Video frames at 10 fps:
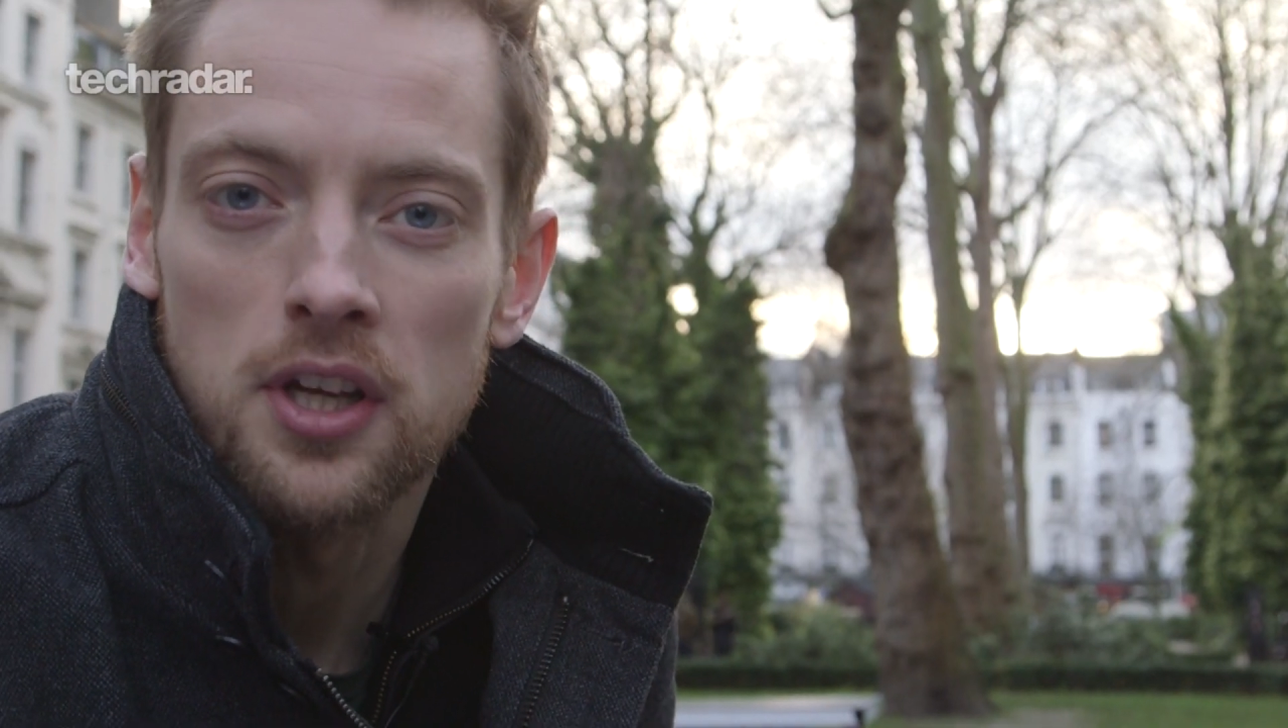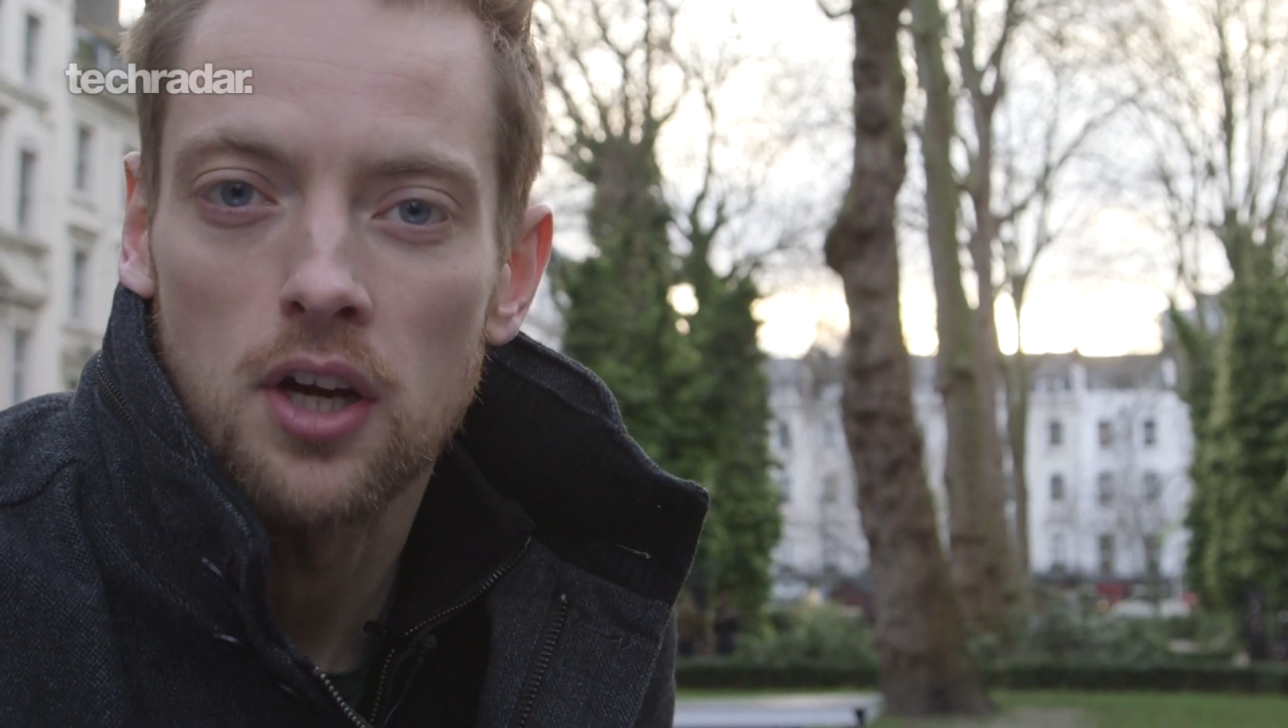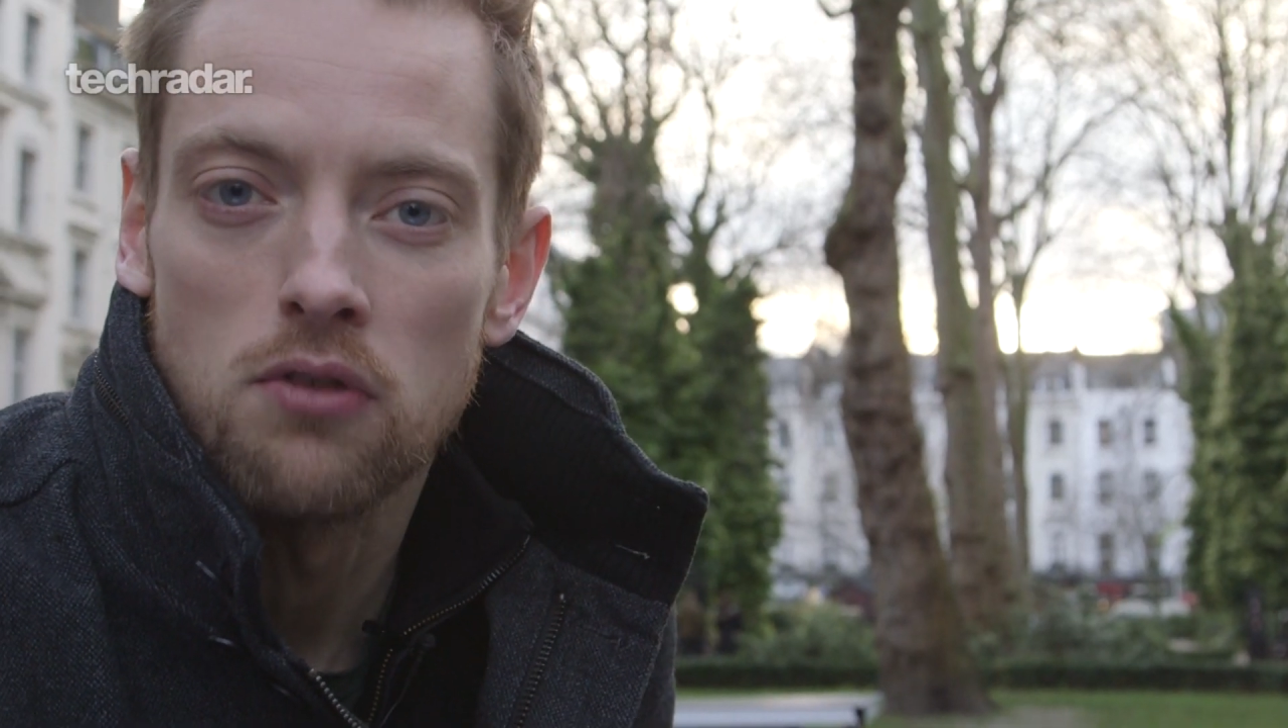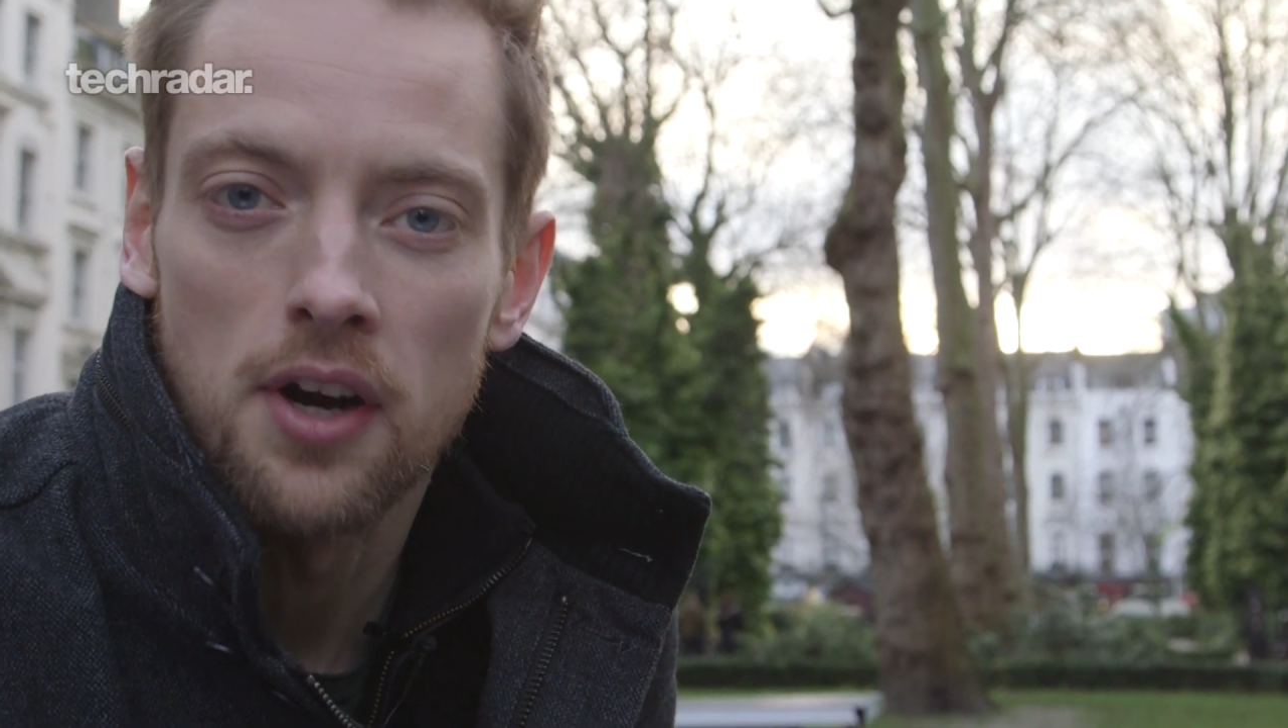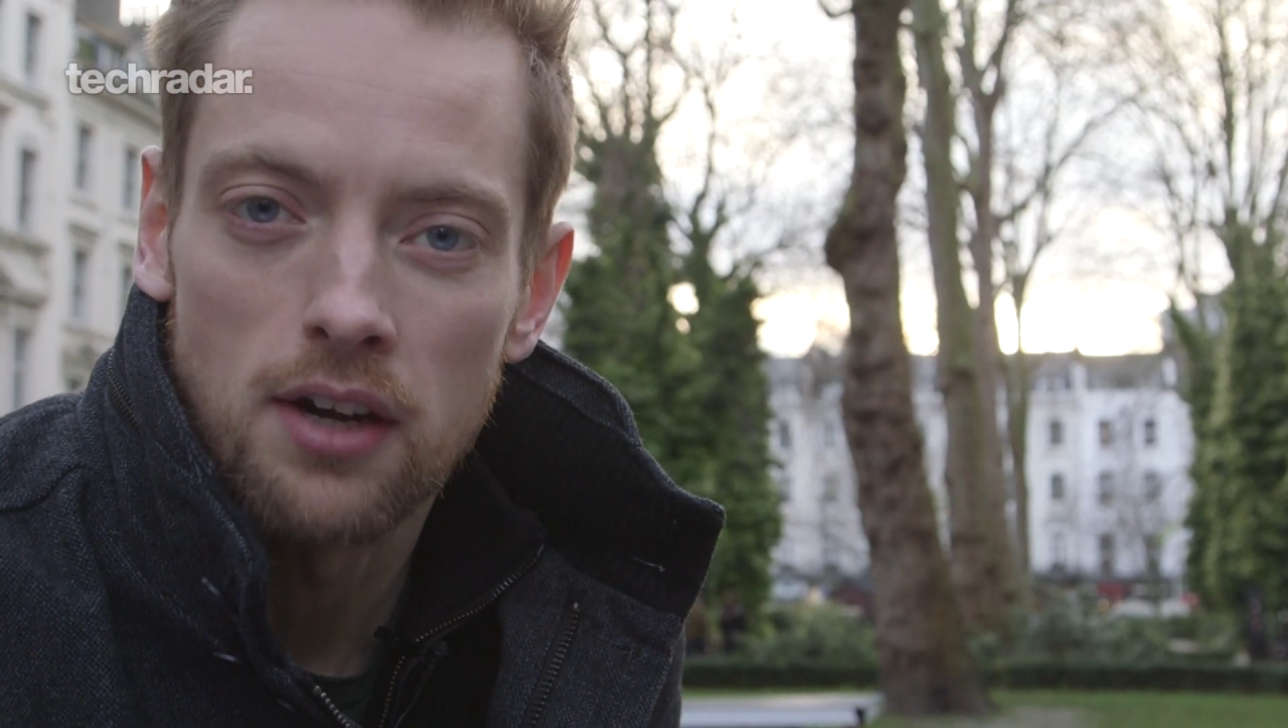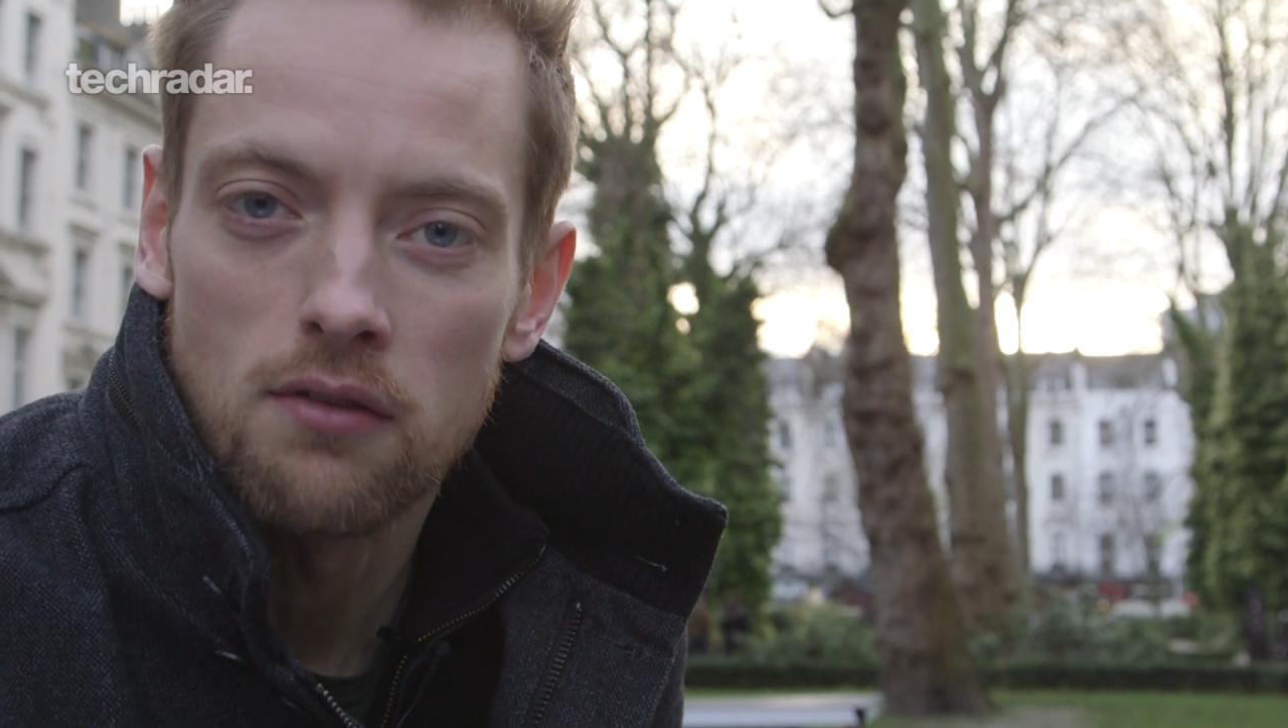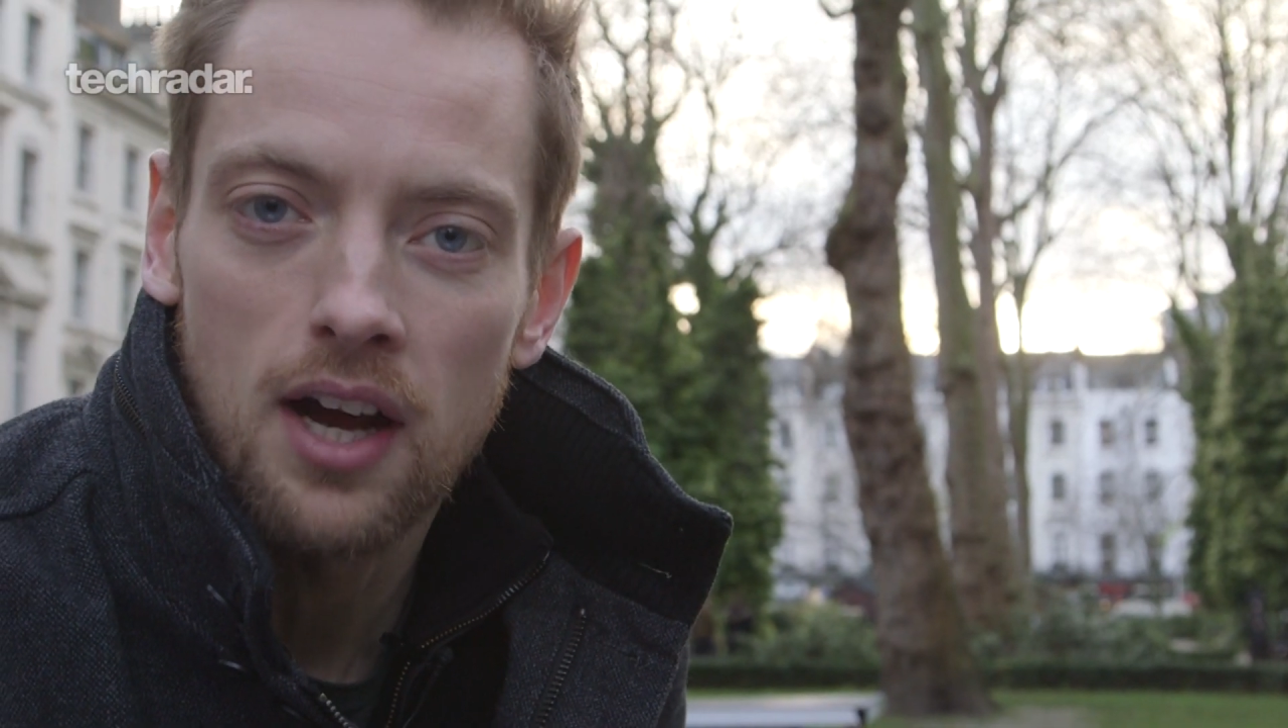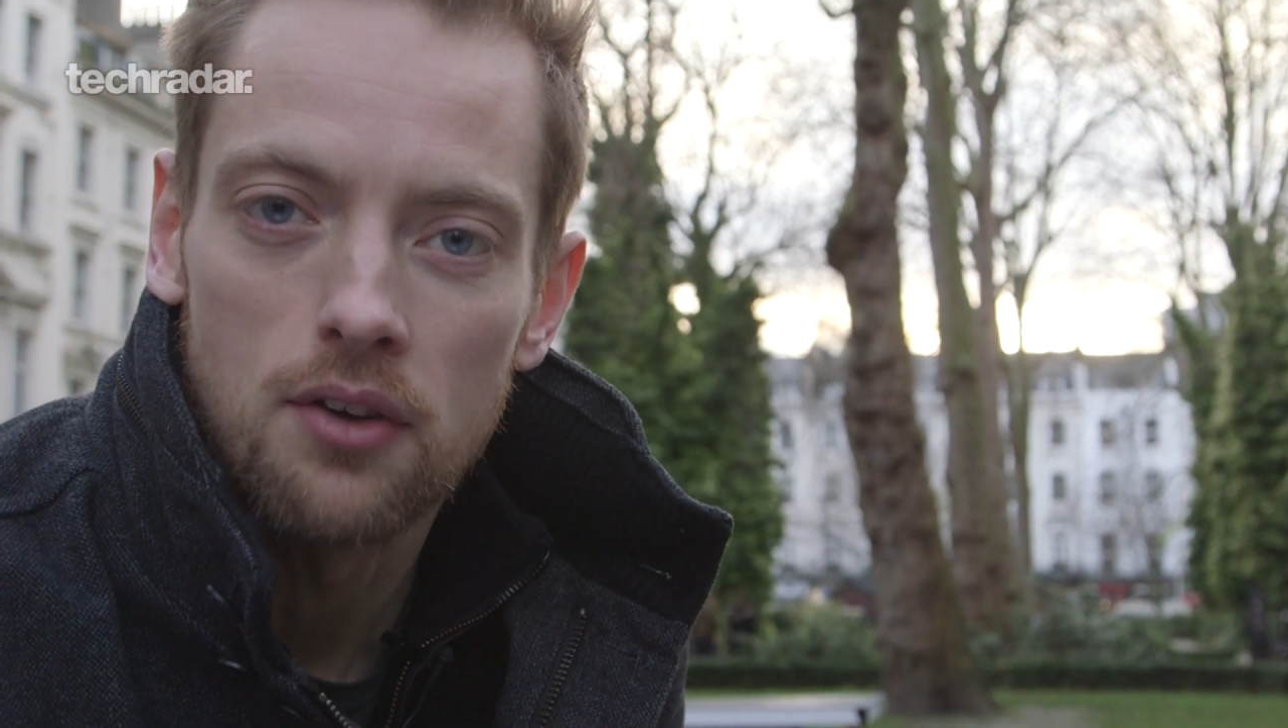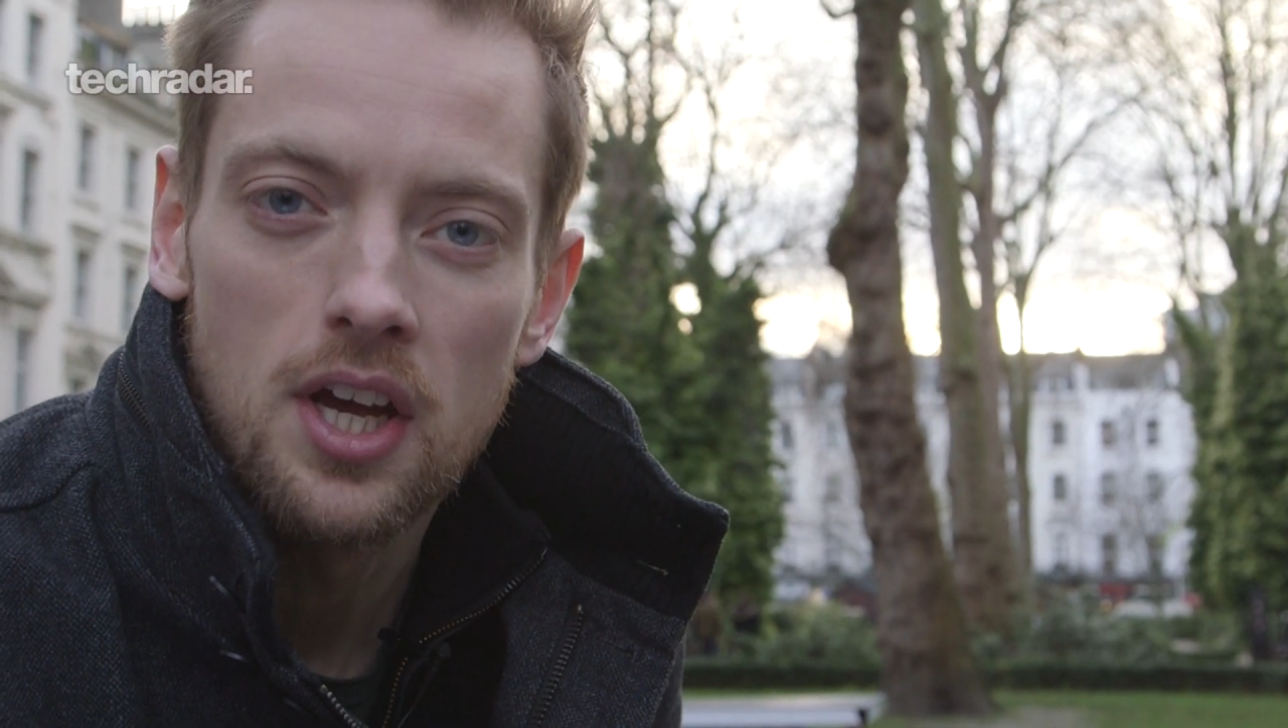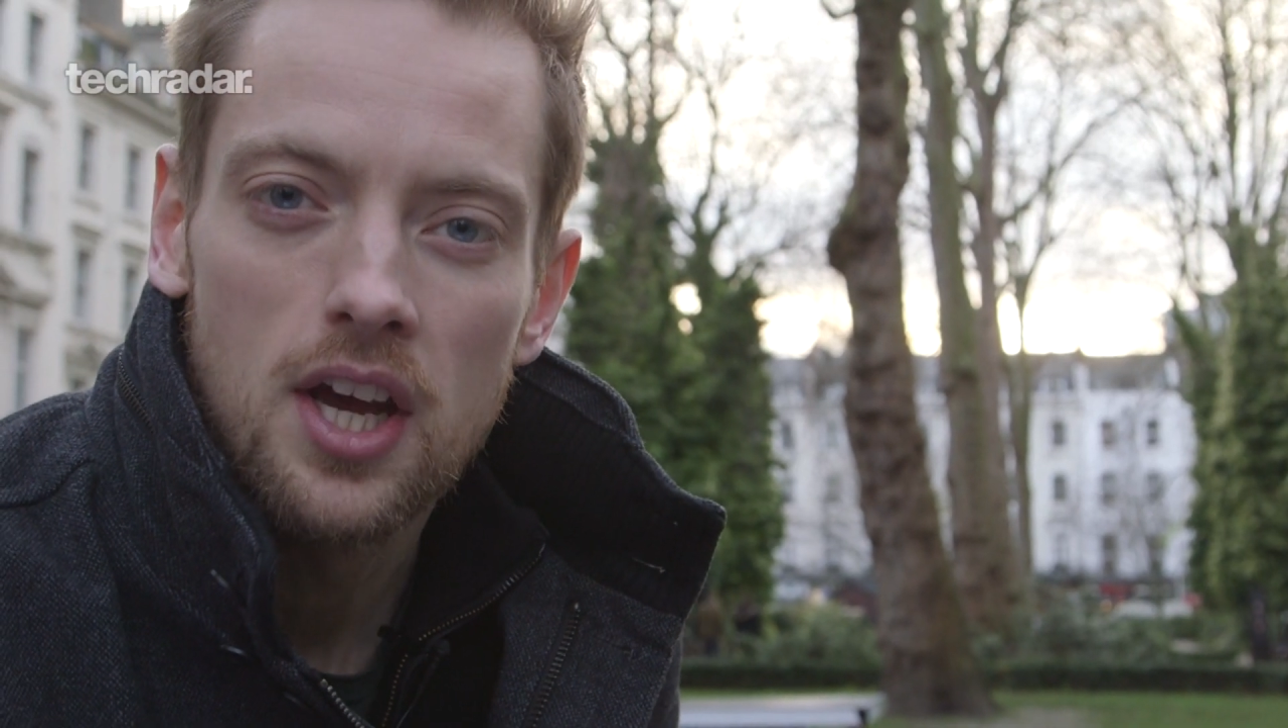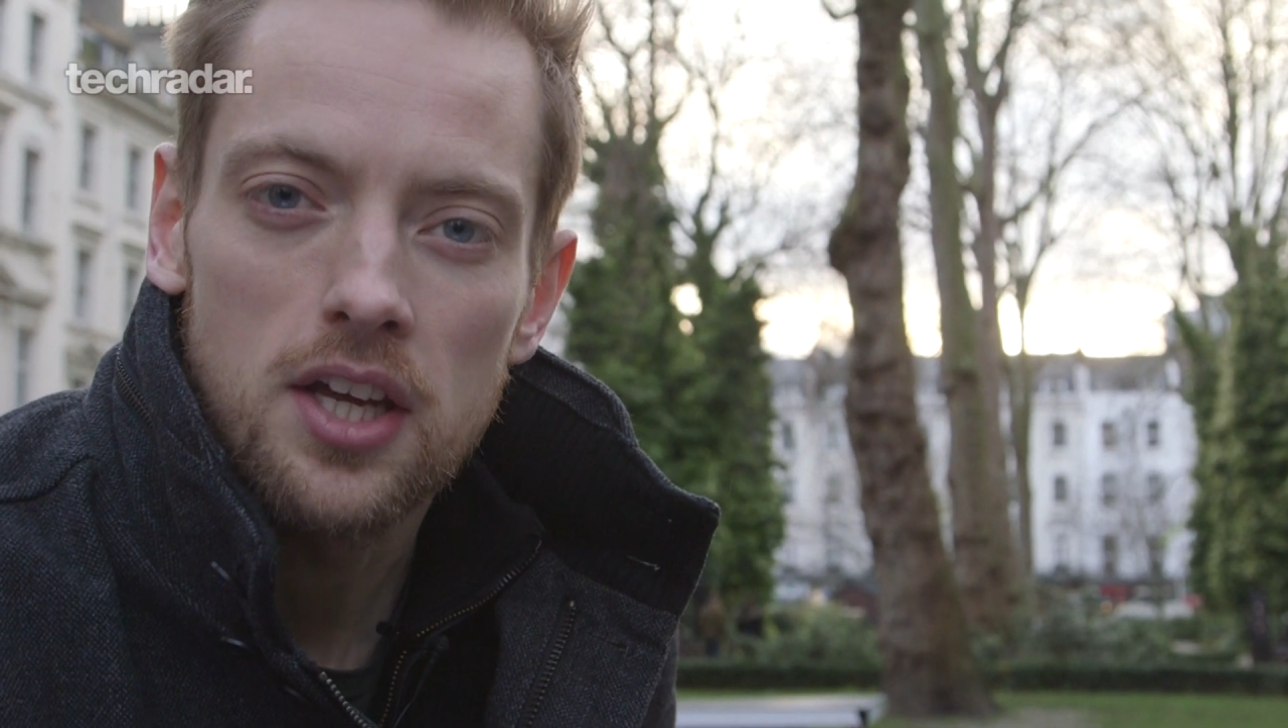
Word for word: and go running around.